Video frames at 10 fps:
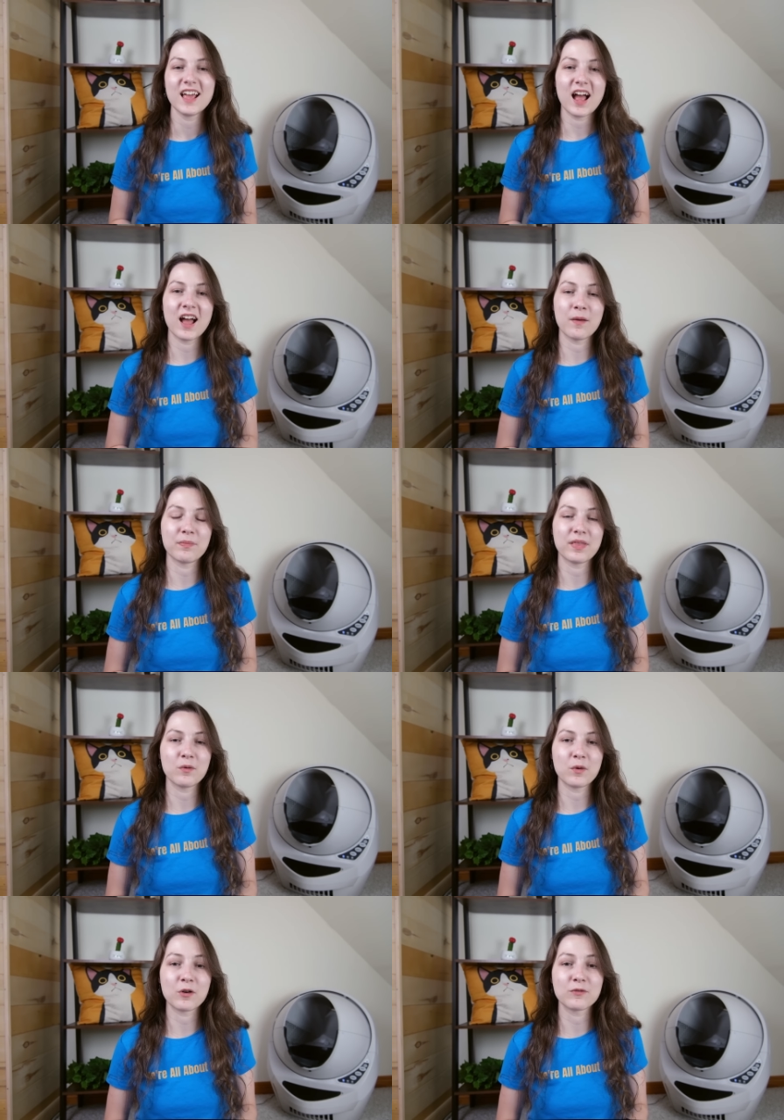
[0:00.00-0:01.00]
that
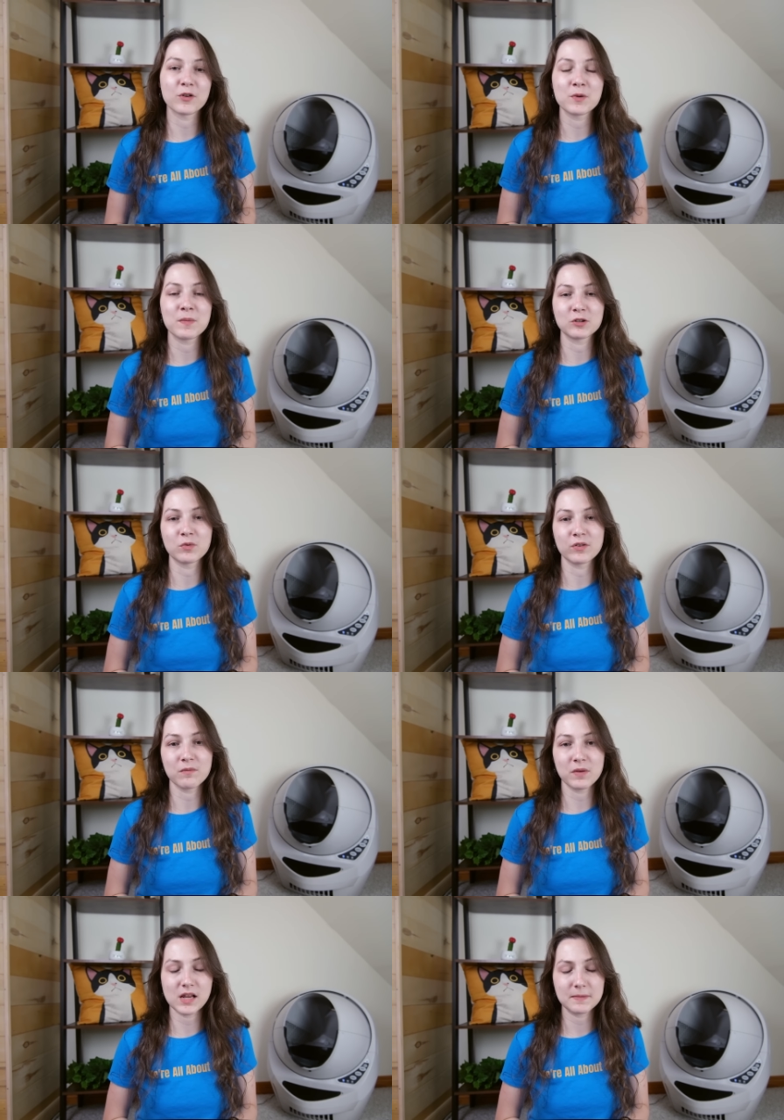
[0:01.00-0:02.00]
are very much worth the
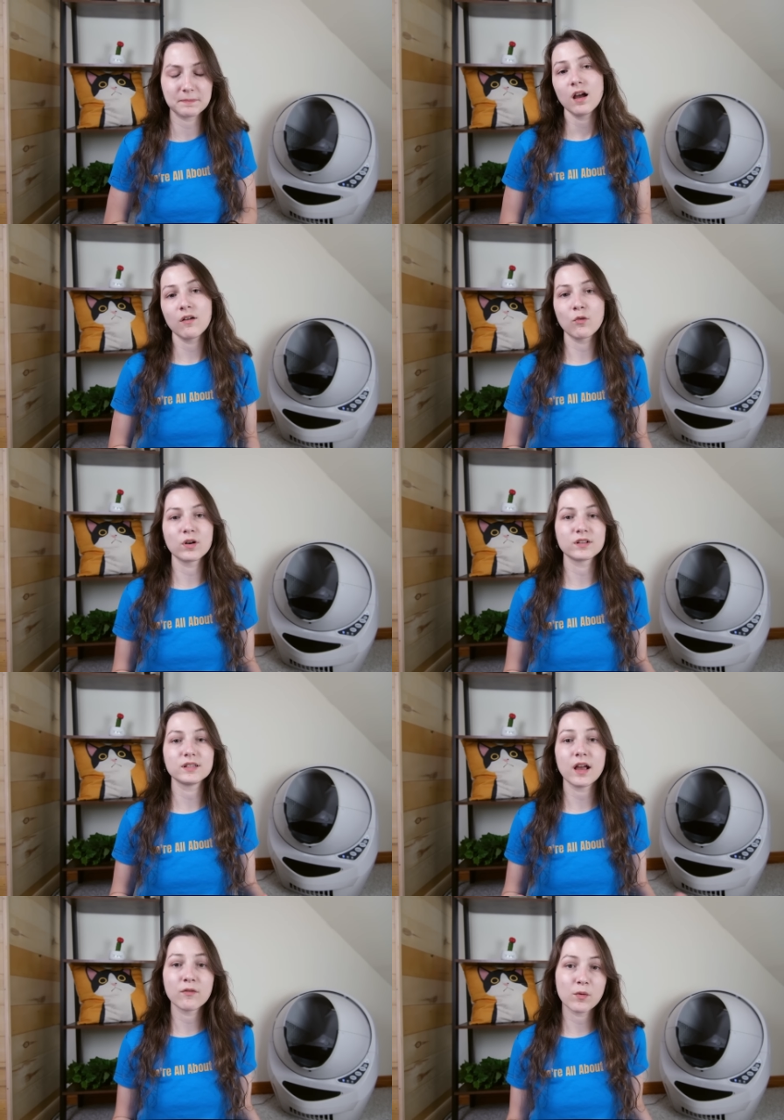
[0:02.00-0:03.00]
money. Of course,
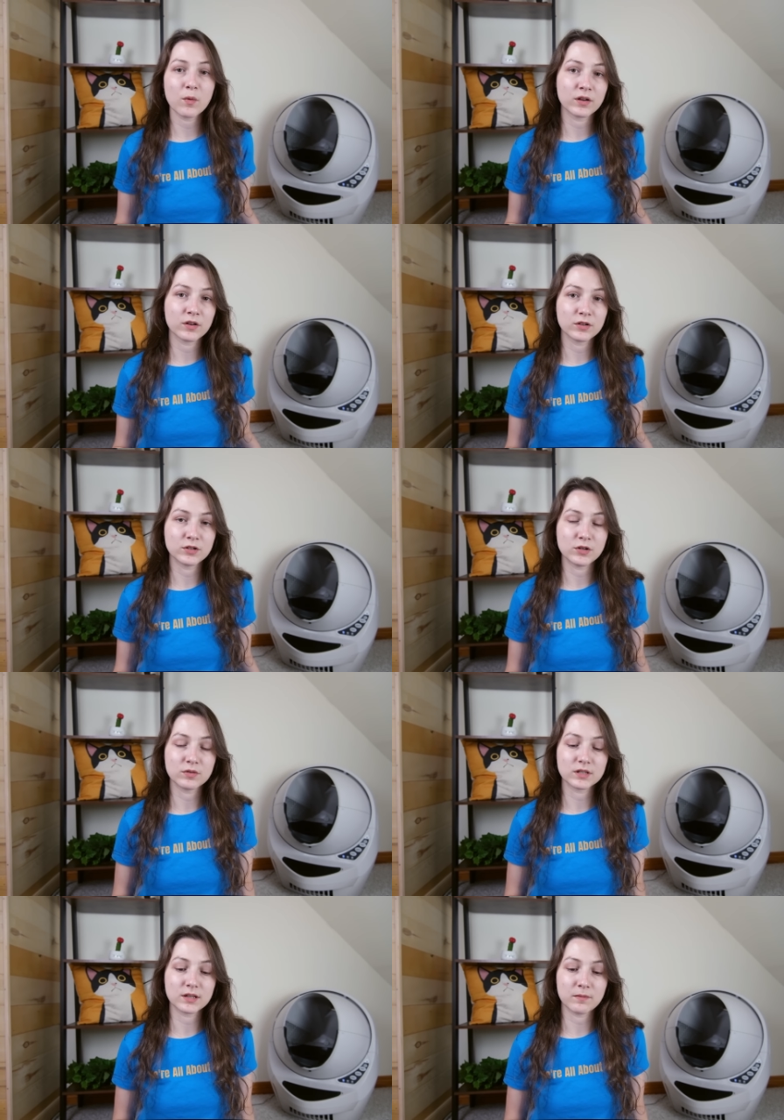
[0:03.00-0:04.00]
everyone could
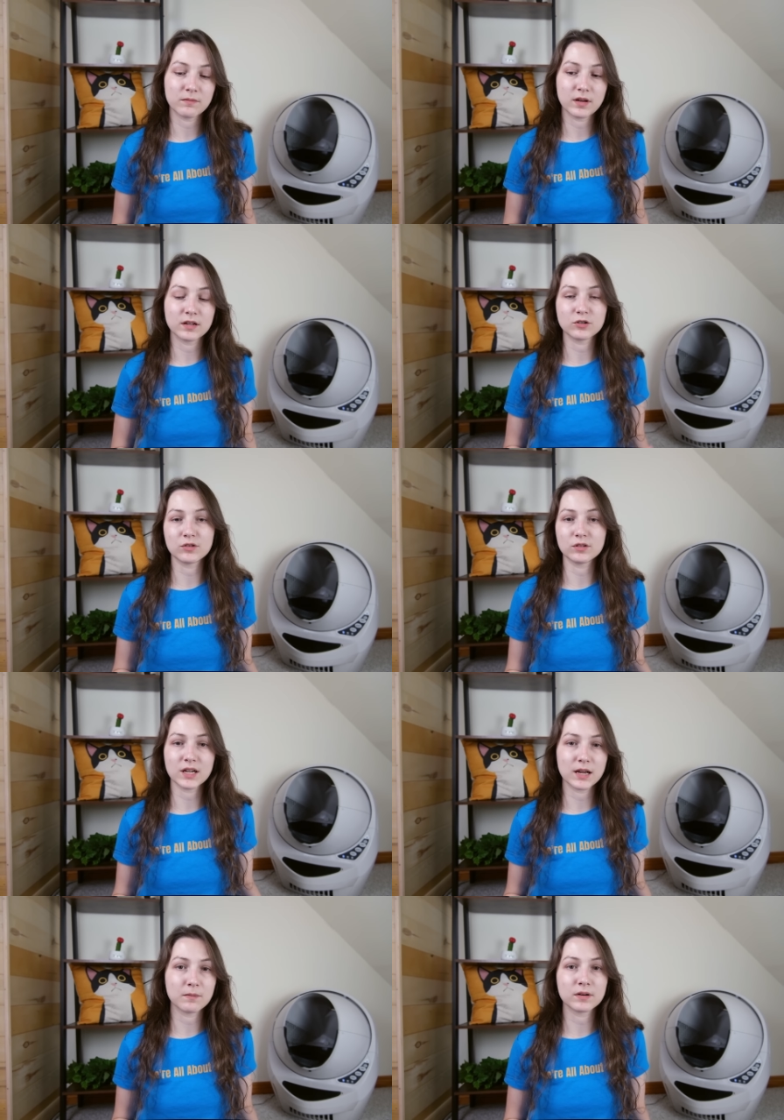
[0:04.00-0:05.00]
use some additional
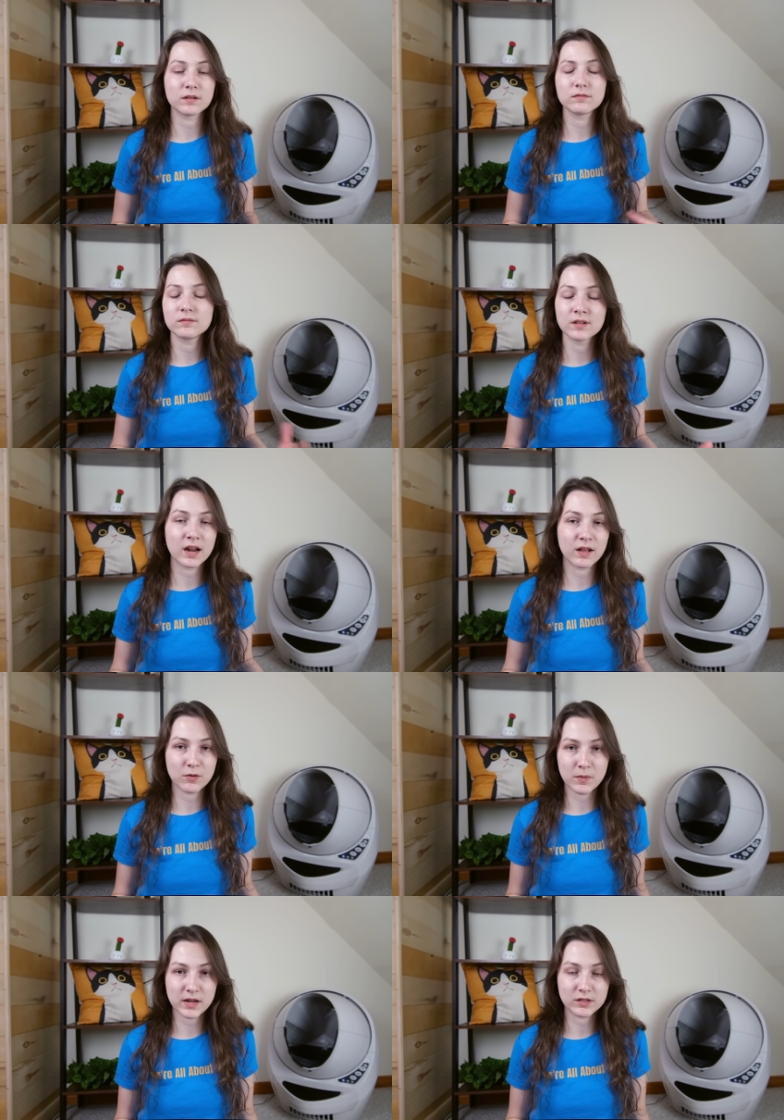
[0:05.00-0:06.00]
time, but not
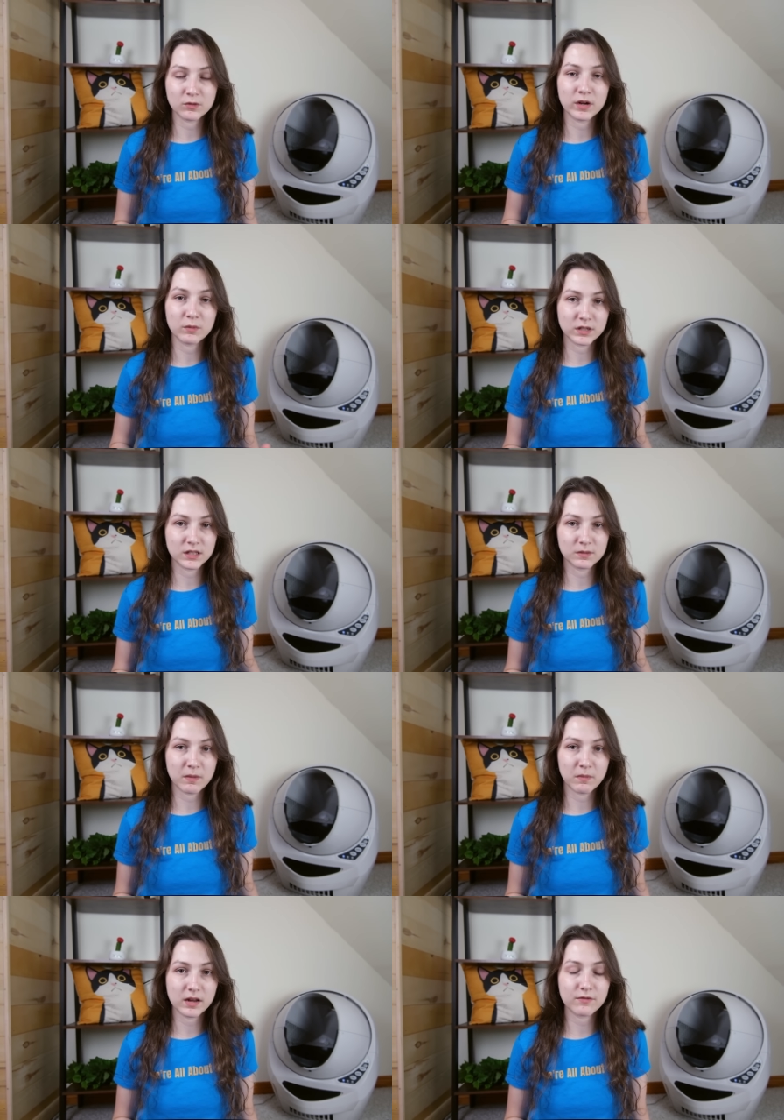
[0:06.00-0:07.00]
everybody's going to want to
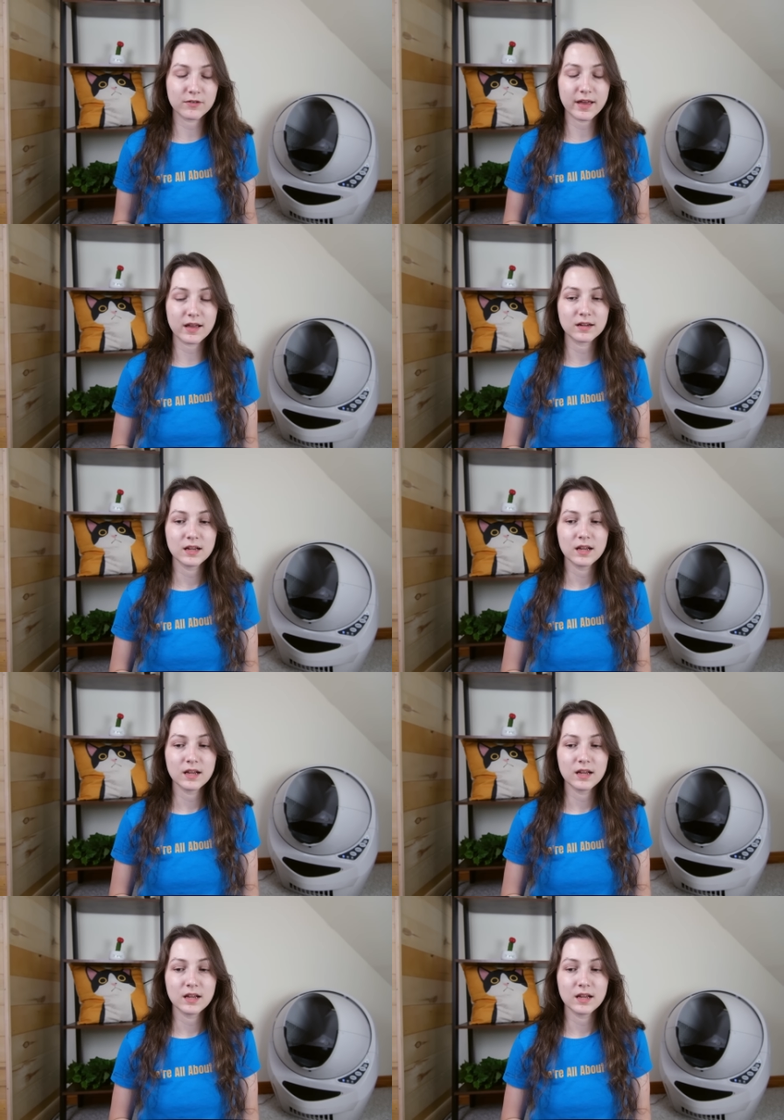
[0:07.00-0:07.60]
spend money for that.